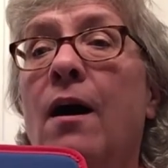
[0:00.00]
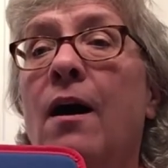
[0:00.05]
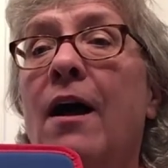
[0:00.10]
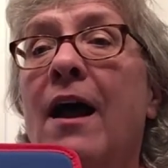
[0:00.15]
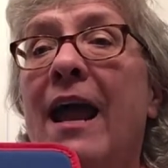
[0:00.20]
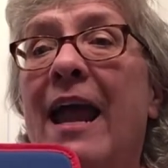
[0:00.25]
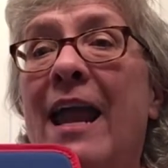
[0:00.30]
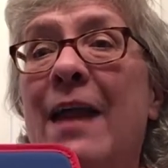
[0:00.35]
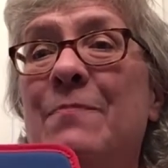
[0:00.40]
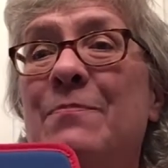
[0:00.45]

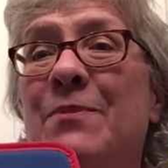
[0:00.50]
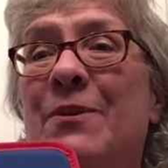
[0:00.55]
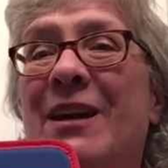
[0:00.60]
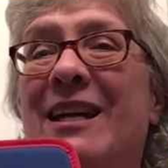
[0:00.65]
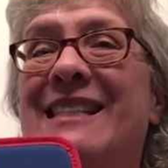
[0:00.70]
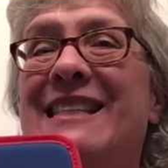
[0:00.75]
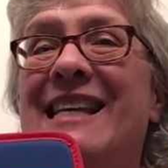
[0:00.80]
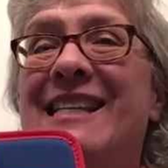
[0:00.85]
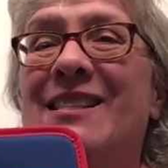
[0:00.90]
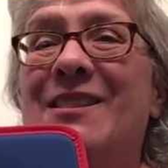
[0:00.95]
It
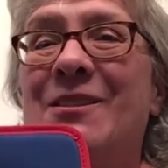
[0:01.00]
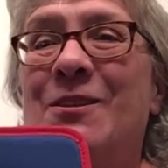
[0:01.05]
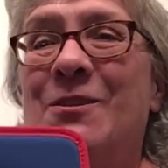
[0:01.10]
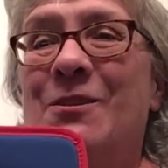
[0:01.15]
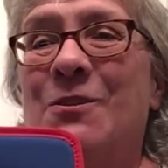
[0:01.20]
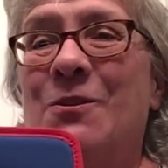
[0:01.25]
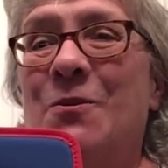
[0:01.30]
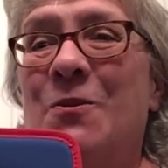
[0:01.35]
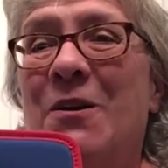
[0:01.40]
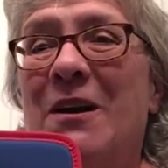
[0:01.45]
brings us to
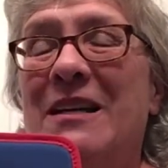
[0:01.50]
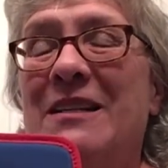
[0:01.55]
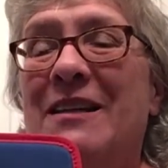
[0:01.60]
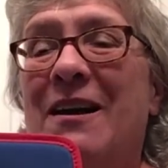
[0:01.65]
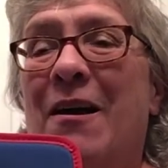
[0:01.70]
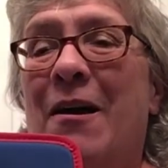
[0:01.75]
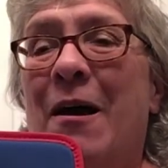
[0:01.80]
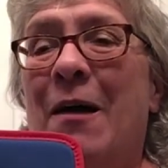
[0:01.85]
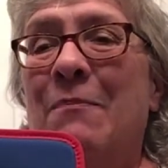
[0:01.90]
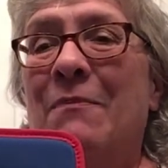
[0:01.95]
story
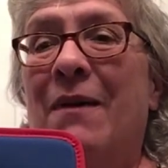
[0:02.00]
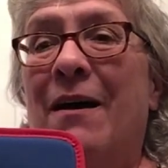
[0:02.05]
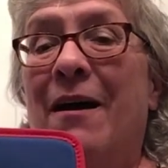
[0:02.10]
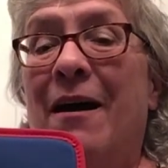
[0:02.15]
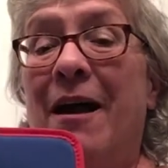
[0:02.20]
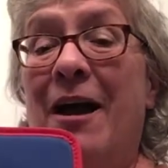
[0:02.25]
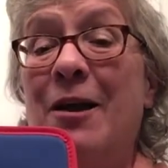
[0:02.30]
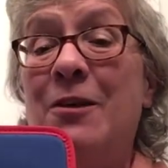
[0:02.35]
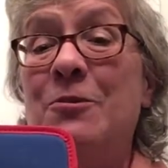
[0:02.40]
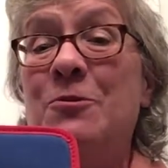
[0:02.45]
time.
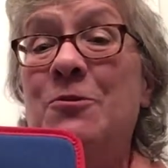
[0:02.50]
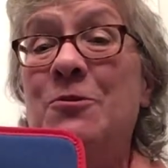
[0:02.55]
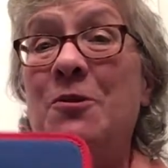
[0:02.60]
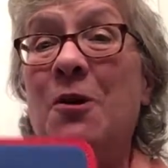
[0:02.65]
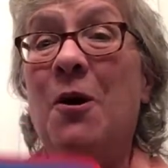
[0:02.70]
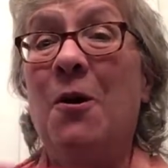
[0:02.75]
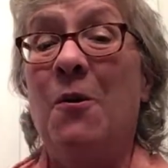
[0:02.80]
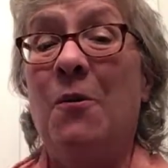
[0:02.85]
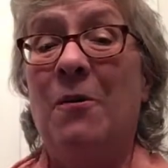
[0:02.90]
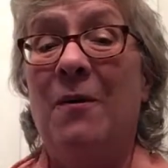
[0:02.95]

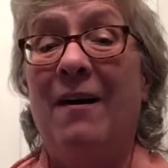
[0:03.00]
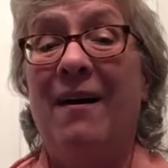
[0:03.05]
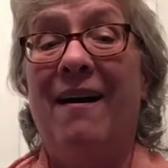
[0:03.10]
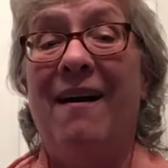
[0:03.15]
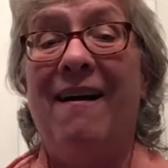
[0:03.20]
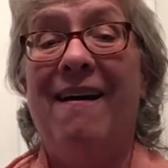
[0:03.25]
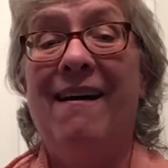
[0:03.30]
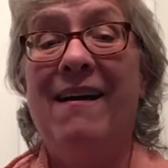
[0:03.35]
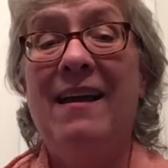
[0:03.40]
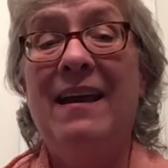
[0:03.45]
So
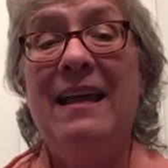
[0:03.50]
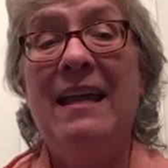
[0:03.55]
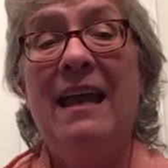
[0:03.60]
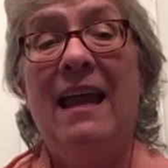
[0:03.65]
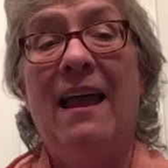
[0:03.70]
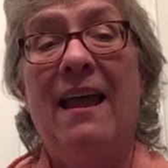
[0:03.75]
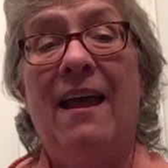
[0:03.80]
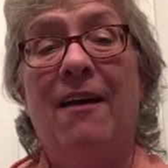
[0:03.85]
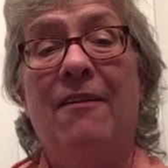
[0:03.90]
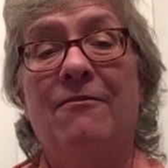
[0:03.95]
I
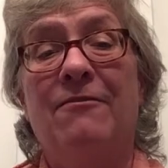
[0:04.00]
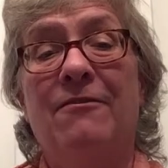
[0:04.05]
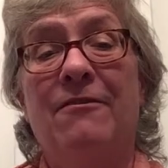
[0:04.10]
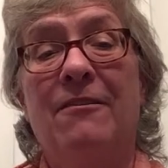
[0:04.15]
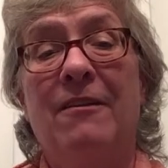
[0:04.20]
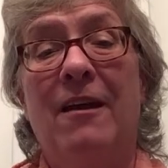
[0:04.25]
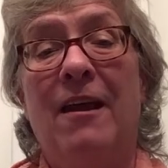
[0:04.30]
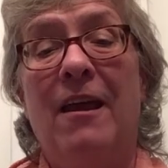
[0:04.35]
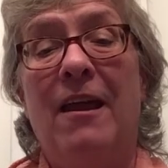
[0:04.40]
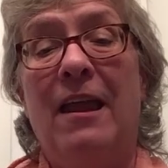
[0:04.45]
have
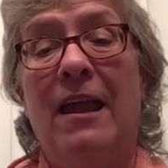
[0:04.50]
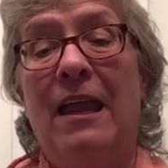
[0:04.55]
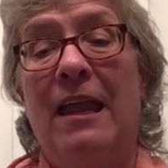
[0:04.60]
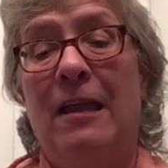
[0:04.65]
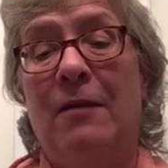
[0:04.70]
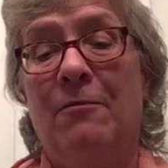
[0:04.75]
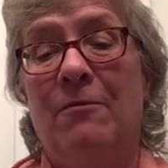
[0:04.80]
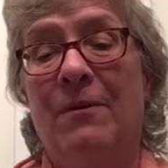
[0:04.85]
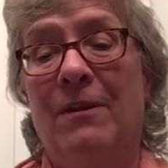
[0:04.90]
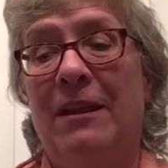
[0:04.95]

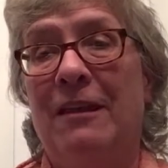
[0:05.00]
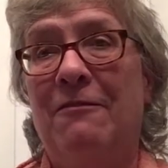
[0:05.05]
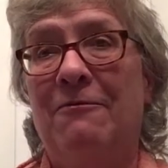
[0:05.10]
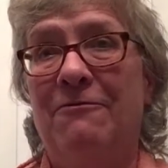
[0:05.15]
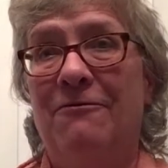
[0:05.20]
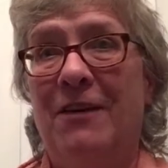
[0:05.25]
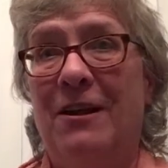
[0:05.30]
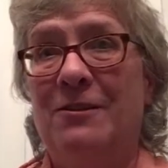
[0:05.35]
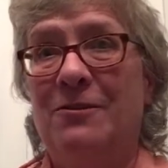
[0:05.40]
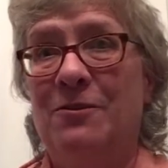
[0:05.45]
a really
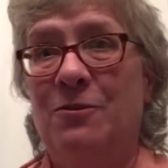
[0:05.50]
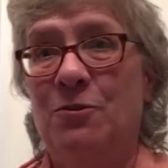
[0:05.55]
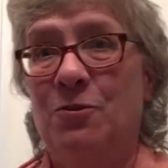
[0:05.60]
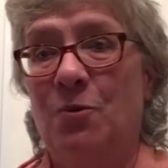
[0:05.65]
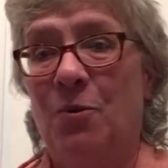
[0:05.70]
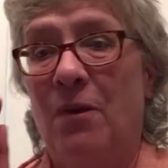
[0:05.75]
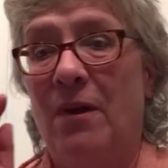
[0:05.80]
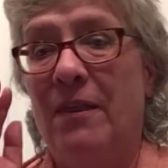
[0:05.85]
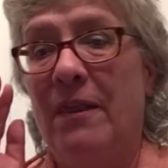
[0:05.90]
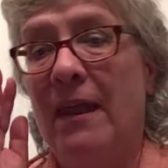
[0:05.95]
fun
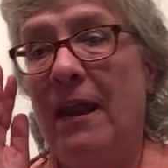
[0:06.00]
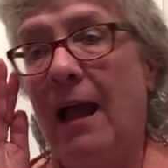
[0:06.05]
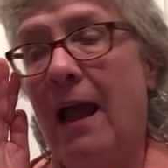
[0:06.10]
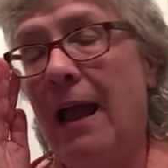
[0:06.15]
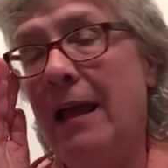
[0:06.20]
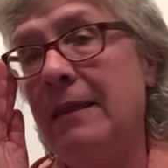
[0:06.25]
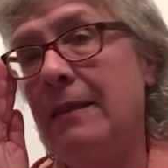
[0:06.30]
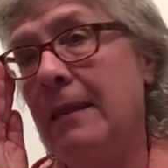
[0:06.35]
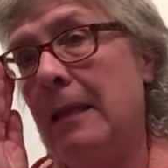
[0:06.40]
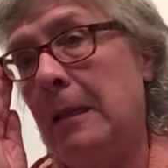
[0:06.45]
story that
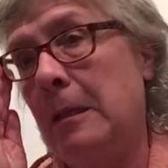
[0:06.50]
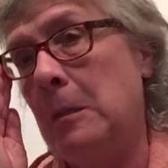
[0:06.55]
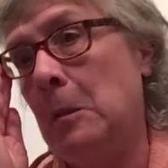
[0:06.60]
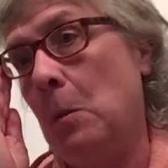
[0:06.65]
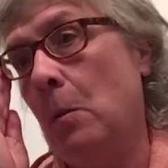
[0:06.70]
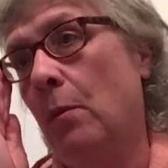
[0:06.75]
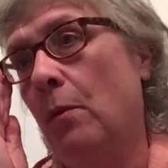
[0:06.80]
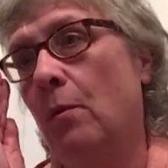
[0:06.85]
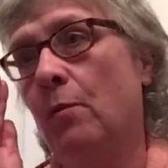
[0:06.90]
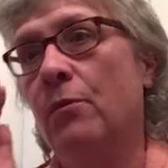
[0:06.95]
I think
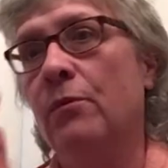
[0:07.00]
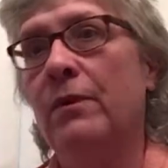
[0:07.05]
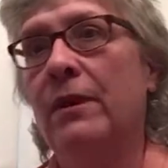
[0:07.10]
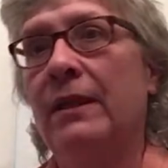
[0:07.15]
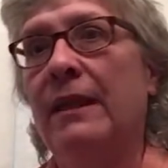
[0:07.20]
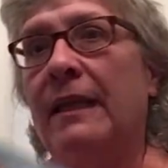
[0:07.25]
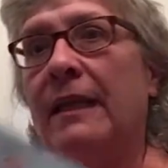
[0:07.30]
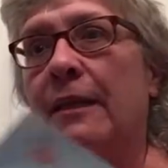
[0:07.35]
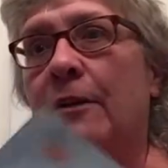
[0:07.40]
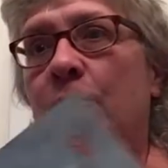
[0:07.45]
you will
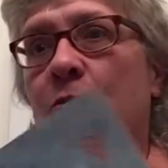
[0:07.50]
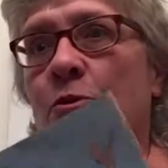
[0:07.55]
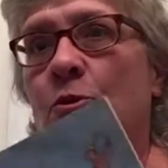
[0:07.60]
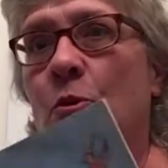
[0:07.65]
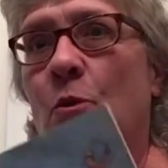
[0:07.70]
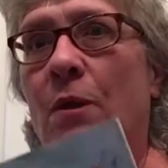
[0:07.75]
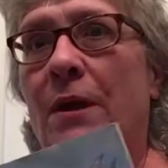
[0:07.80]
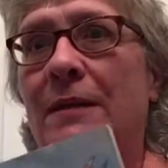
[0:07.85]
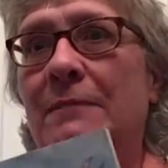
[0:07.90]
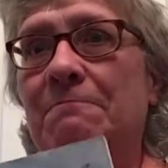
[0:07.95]
really
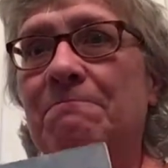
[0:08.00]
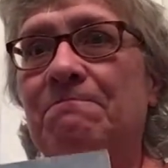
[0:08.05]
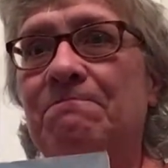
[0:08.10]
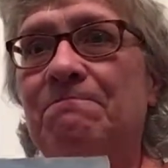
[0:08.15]
enjoy.